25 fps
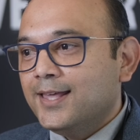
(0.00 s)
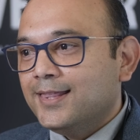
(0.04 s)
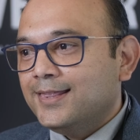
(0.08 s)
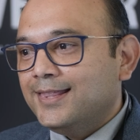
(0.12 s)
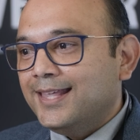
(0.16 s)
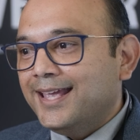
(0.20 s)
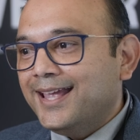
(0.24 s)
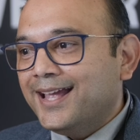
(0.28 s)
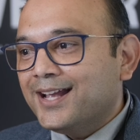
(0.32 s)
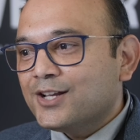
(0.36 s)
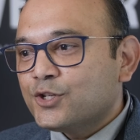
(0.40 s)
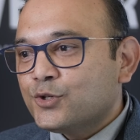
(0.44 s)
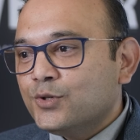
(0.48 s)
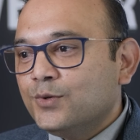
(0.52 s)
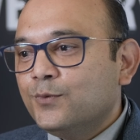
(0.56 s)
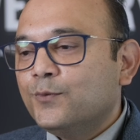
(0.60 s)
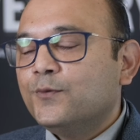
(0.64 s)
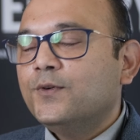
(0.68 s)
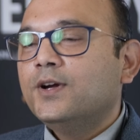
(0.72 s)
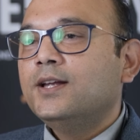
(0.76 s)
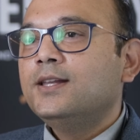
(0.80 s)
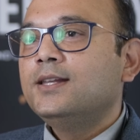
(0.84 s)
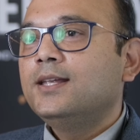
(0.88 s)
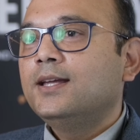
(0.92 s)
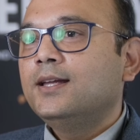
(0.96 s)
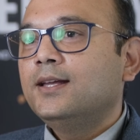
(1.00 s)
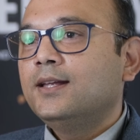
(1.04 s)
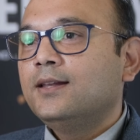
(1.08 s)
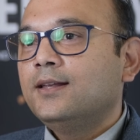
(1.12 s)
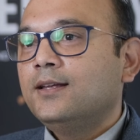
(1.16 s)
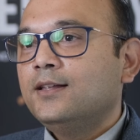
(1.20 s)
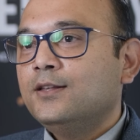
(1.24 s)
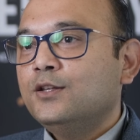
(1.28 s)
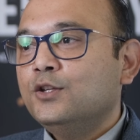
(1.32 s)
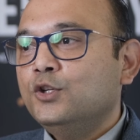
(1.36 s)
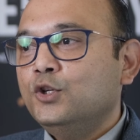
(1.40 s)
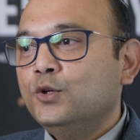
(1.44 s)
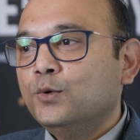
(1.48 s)
they actually went ahead
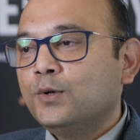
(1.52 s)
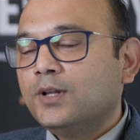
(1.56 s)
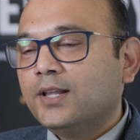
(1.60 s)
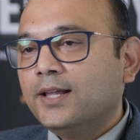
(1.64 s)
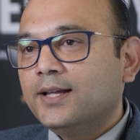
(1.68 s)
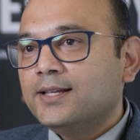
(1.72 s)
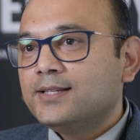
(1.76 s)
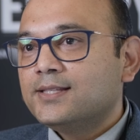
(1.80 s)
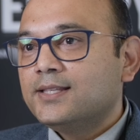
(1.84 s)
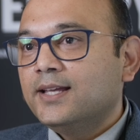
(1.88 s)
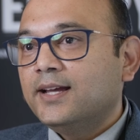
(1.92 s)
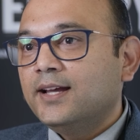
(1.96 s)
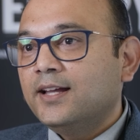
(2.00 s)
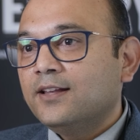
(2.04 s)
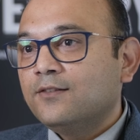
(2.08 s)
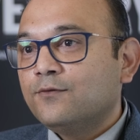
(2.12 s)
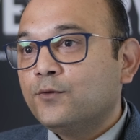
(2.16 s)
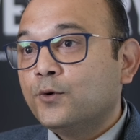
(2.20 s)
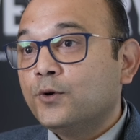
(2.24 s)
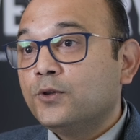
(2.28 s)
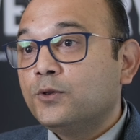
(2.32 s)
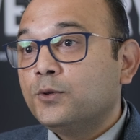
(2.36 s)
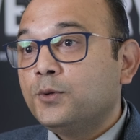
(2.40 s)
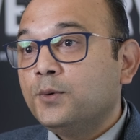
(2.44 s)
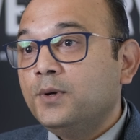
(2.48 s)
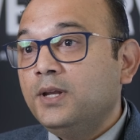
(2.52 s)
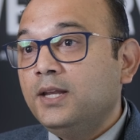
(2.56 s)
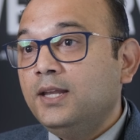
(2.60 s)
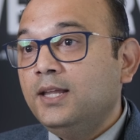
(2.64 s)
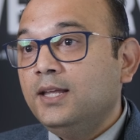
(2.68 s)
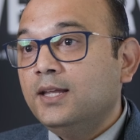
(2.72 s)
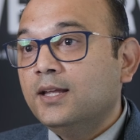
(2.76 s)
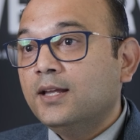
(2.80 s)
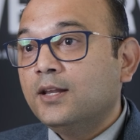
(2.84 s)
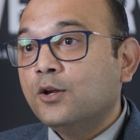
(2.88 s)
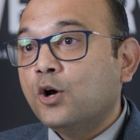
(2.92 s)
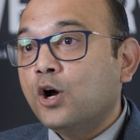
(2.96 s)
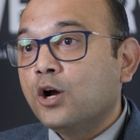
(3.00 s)
and utilized that for
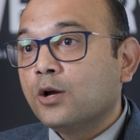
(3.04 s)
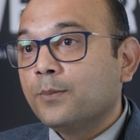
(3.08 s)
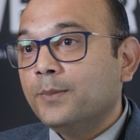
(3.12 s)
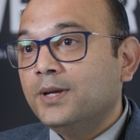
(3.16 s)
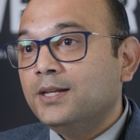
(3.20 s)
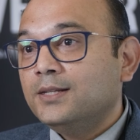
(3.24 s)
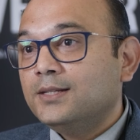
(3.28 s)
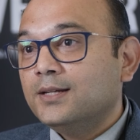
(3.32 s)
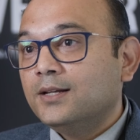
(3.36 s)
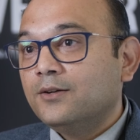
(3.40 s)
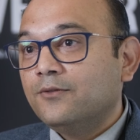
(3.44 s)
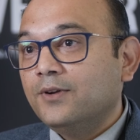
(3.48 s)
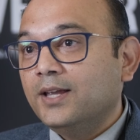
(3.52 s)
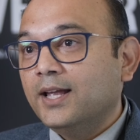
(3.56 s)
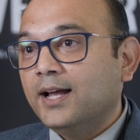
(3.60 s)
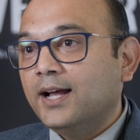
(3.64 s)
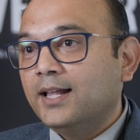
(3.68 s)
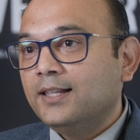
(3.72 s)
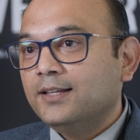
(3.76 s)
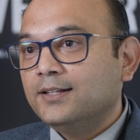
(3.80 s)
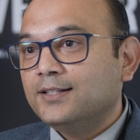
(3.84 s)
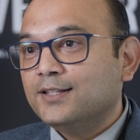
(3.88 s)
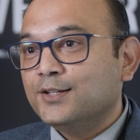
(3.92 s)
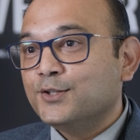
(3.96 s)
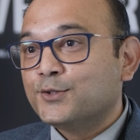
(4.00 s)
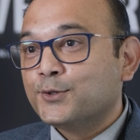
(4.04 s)
3D and augmented reality.